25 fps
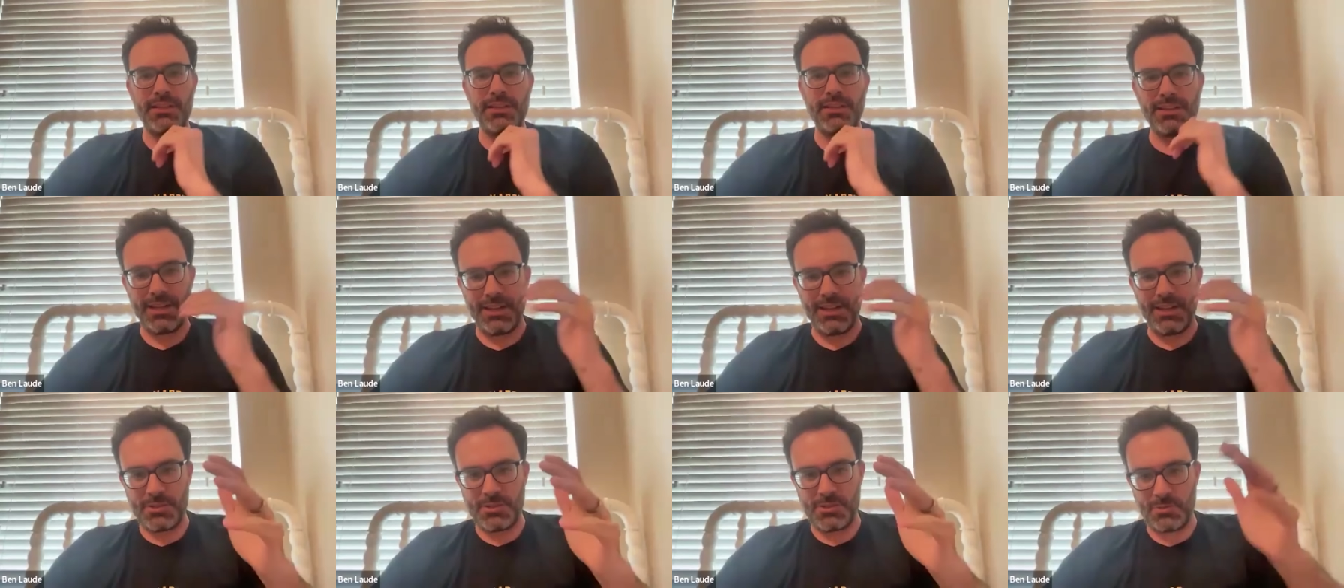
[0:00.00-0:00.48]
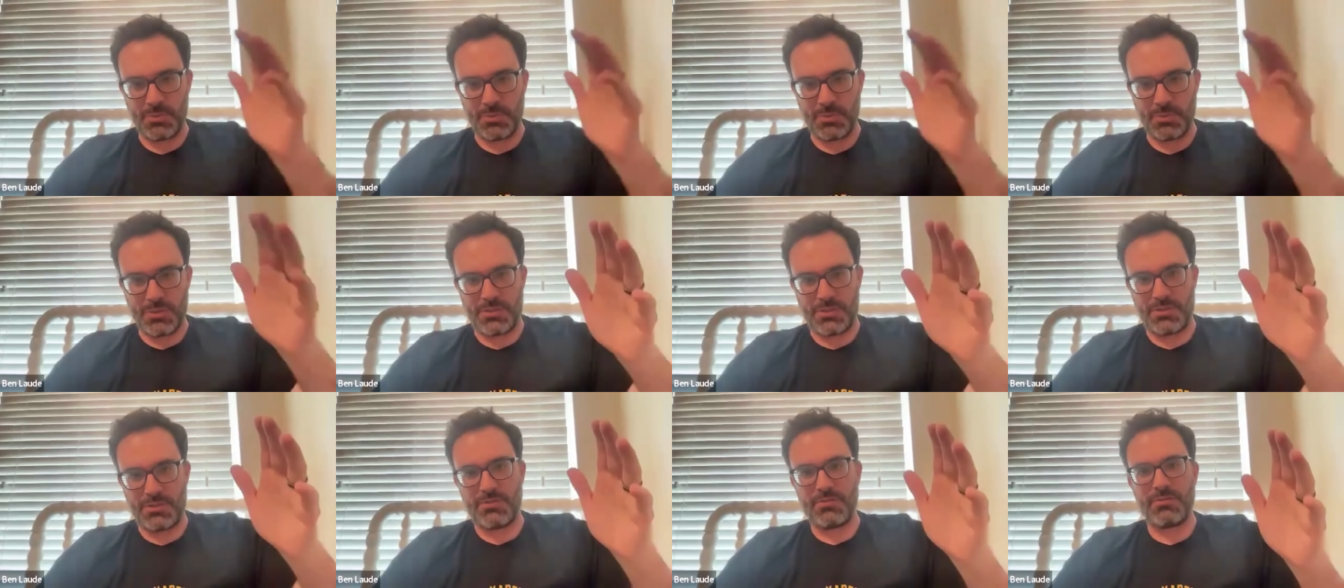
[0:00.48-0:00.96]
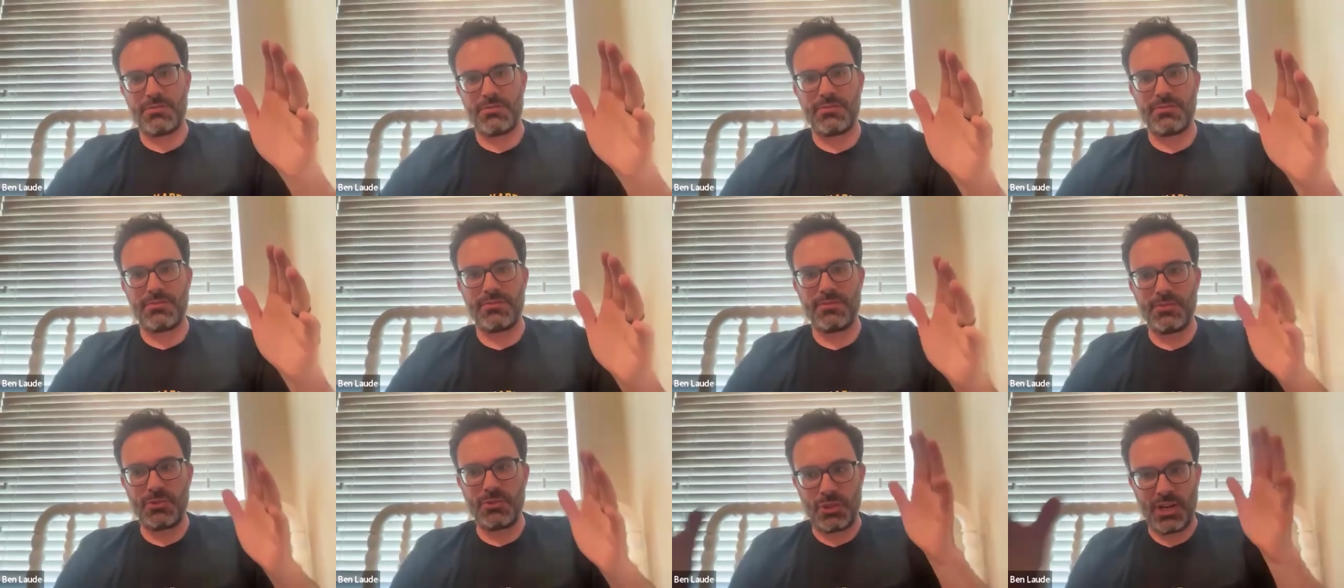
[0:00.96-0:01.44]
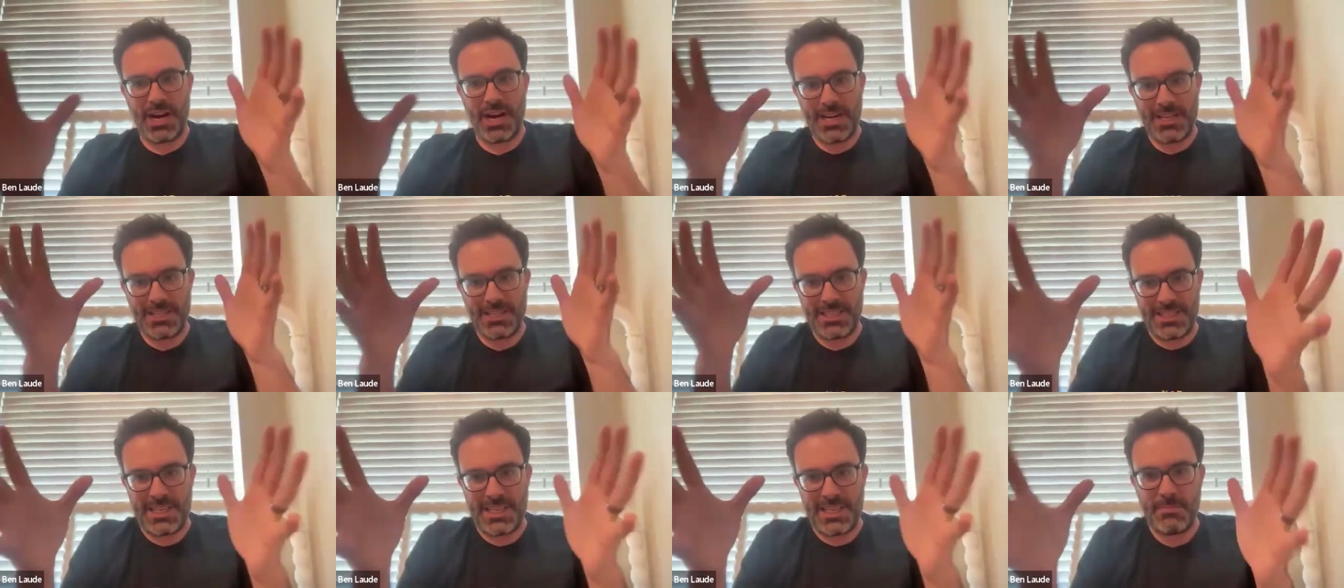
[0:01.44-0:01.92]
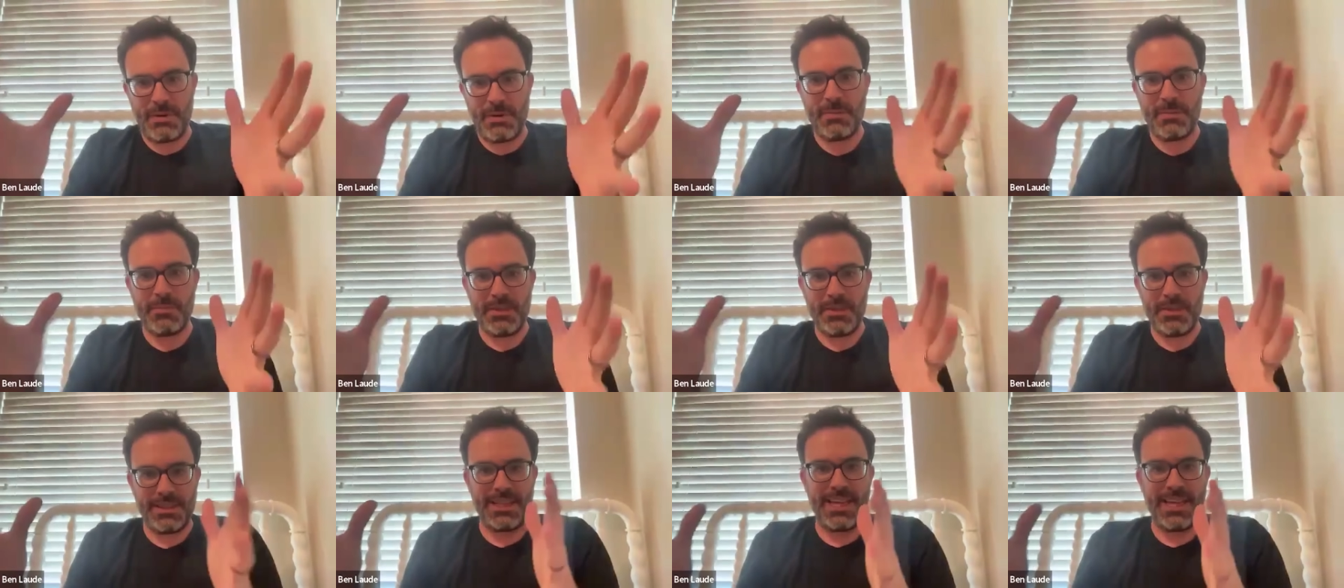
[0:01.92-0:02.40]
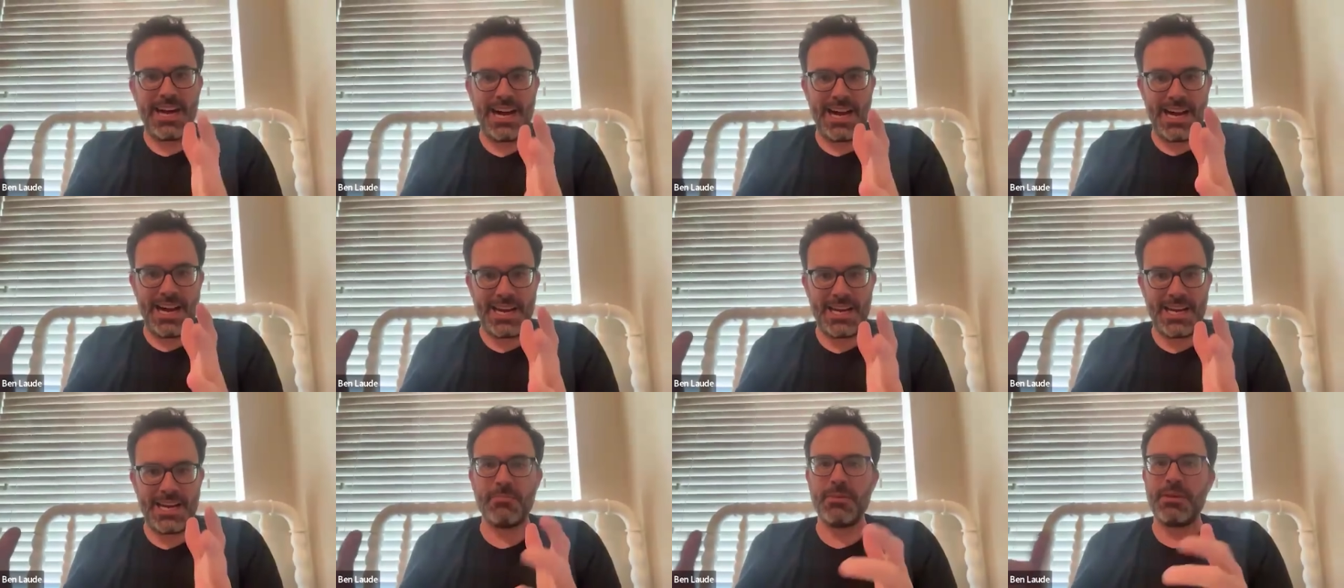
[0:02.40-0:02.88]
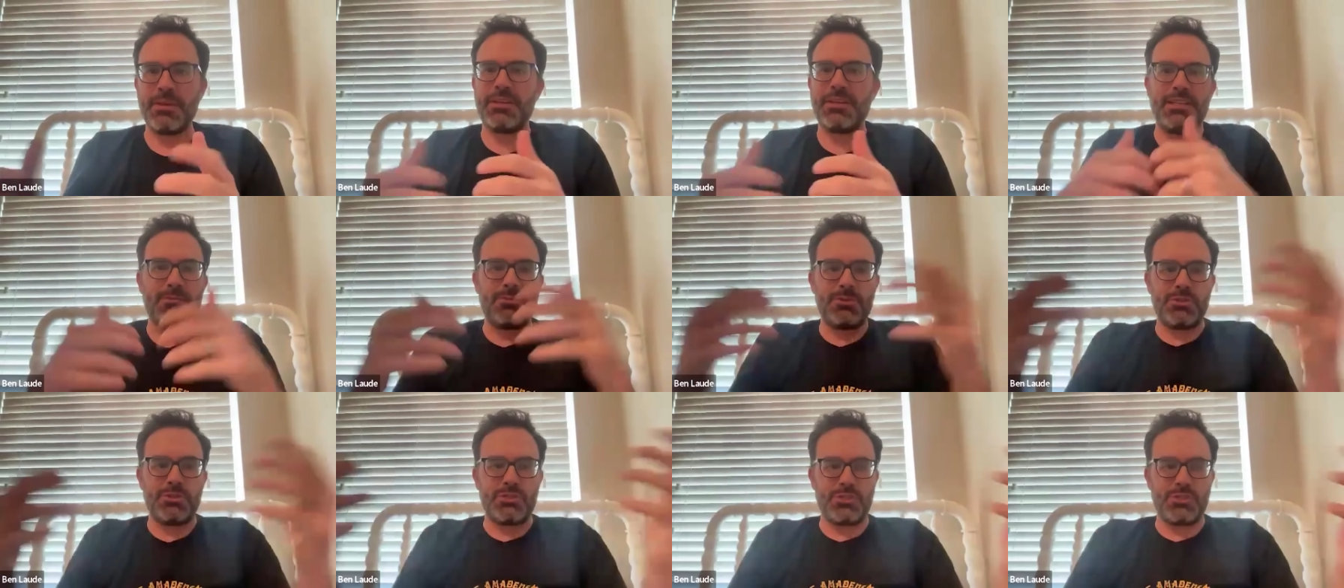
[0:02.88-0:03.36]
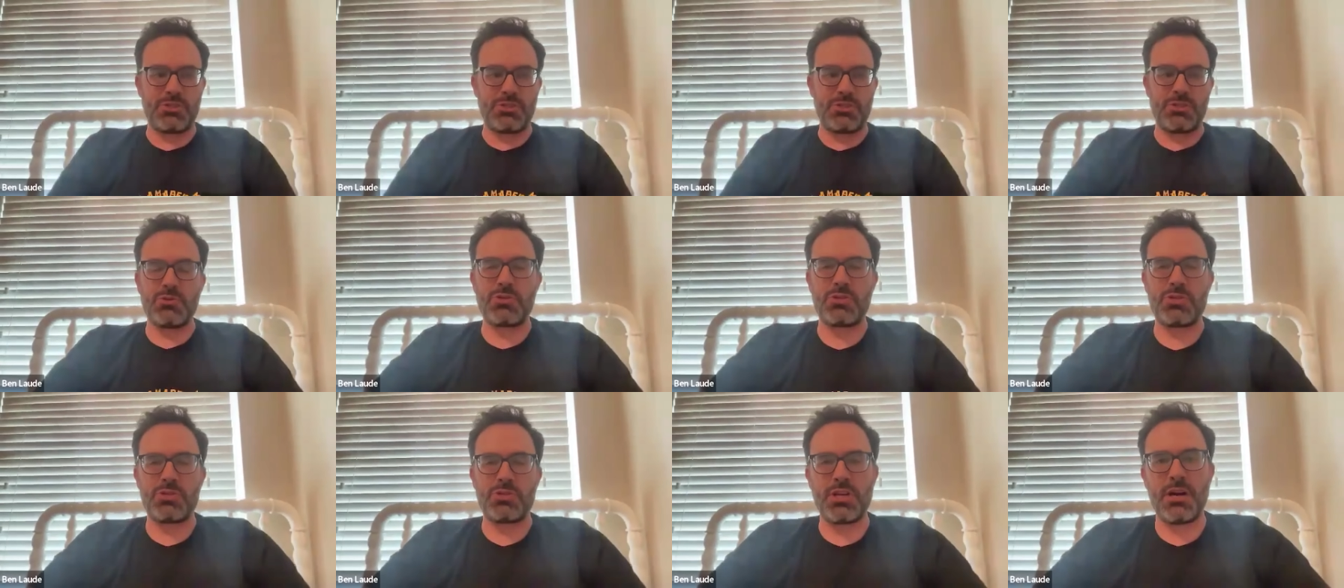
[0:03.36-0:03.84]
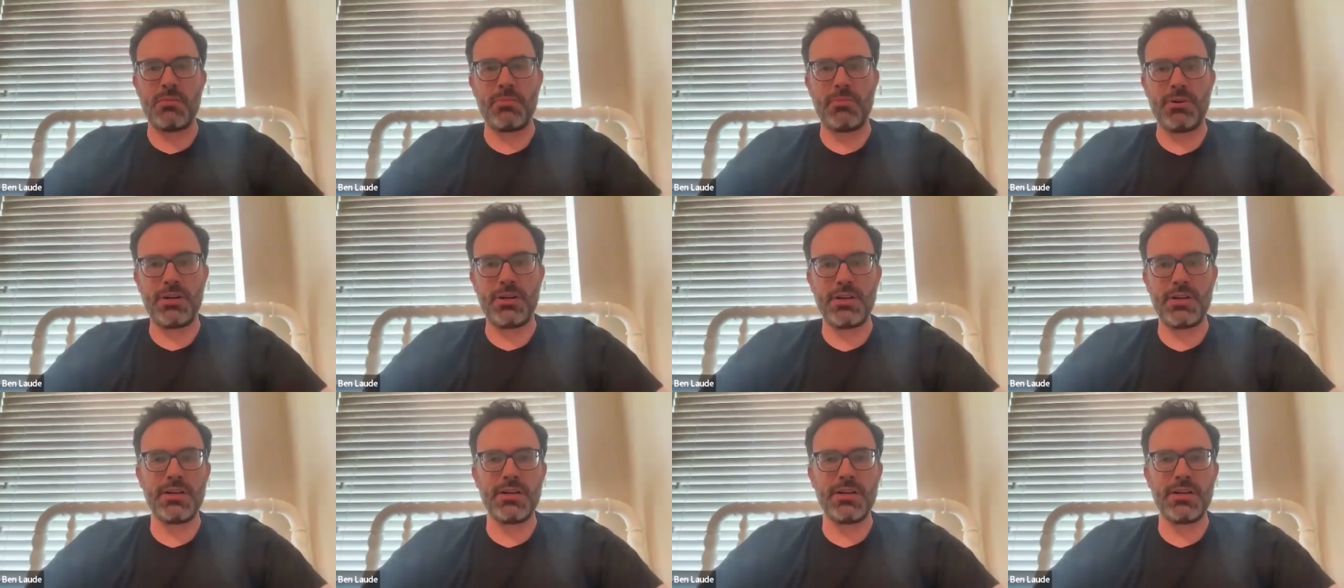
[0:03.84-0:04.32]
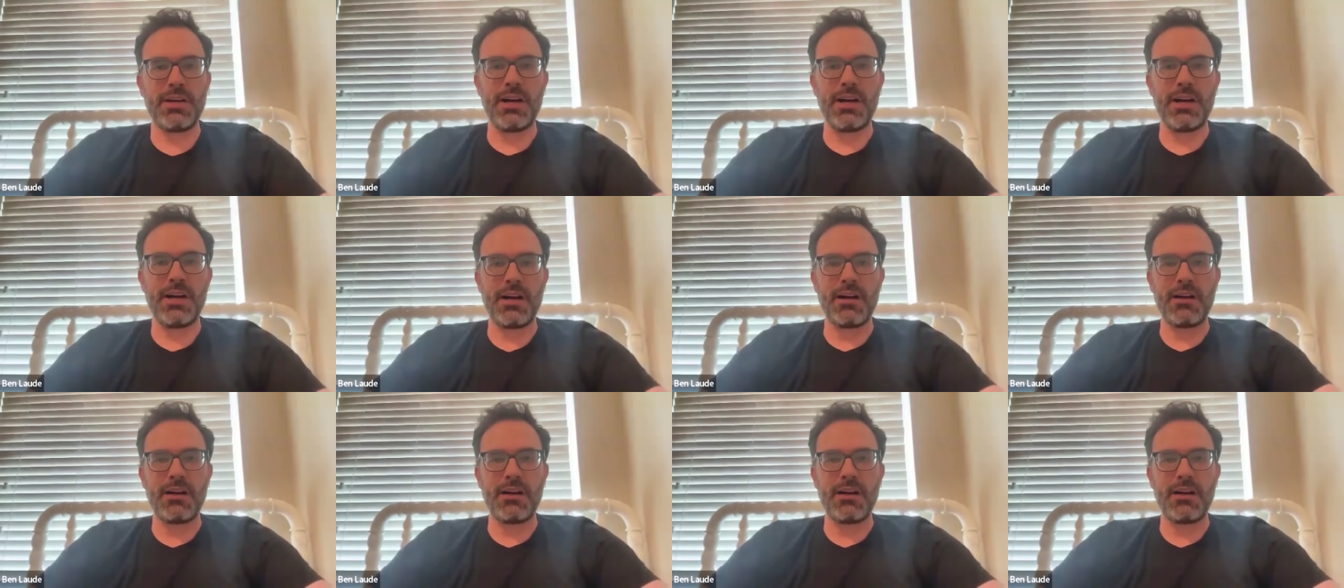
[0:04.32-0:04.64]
Gilels was trying to keep him in line, but he was just so stubborn.